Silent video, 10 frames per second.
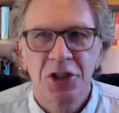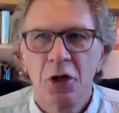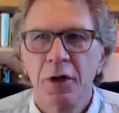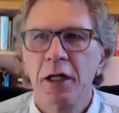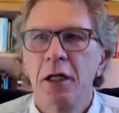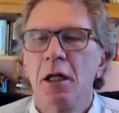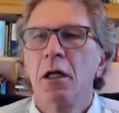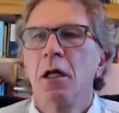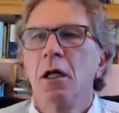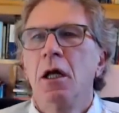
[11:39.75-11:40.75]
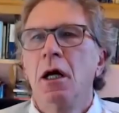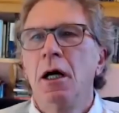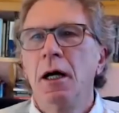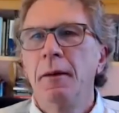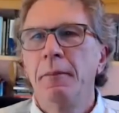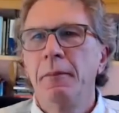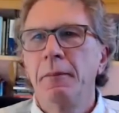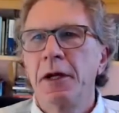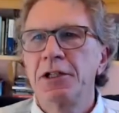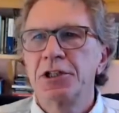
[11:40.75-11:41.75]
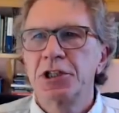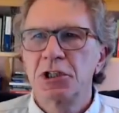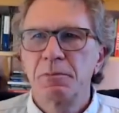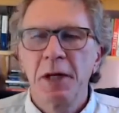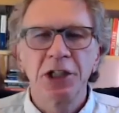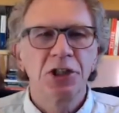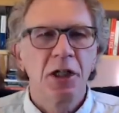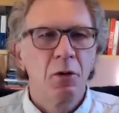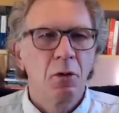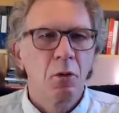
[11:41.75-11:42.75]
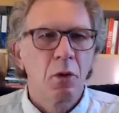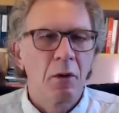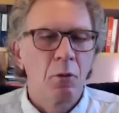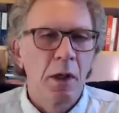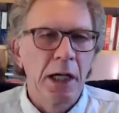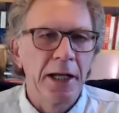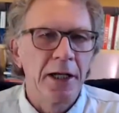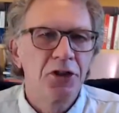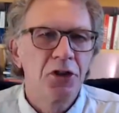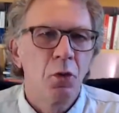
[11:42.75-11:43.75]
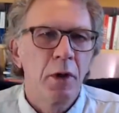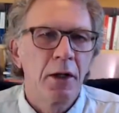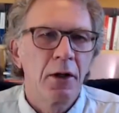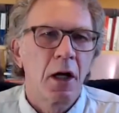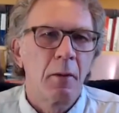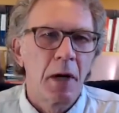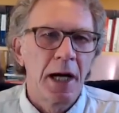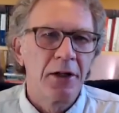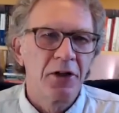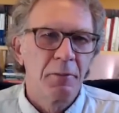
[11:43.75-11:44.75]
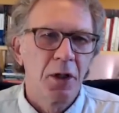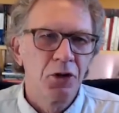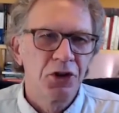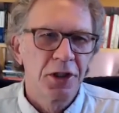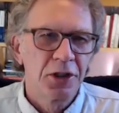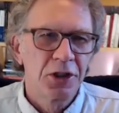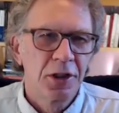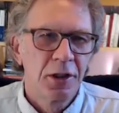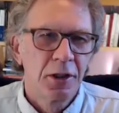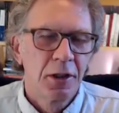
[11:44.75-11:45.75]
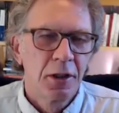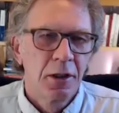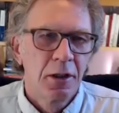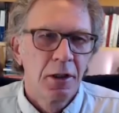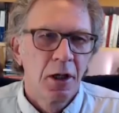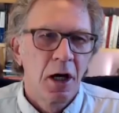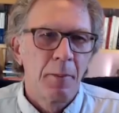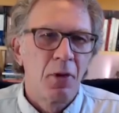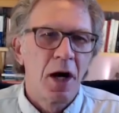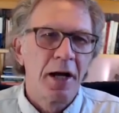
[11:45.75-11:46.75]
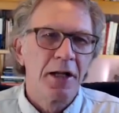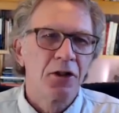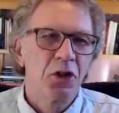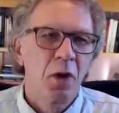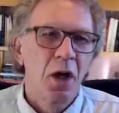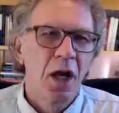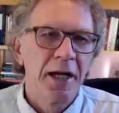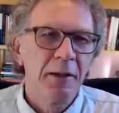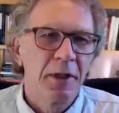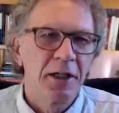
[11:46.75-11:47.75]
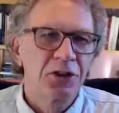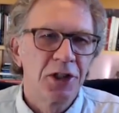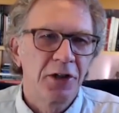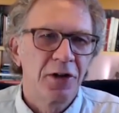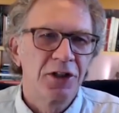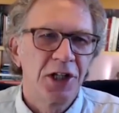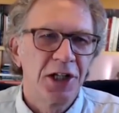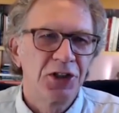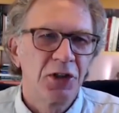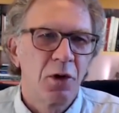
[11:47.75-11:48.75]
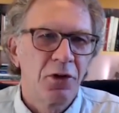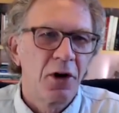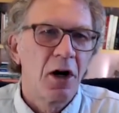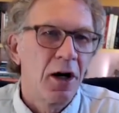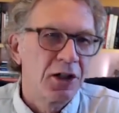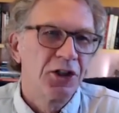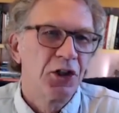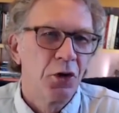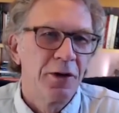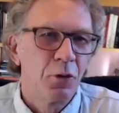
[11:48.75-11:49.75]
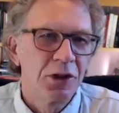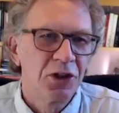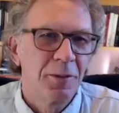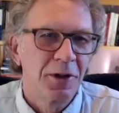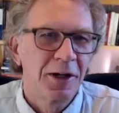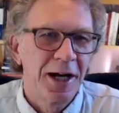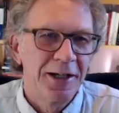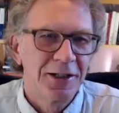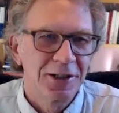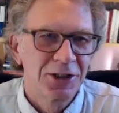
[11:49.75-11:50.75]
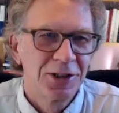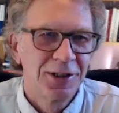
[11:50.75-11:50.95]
So but it's especially related to when our mind and emotions are brought into alignment and synchronization with our heart's intuitive wisdom or guidance.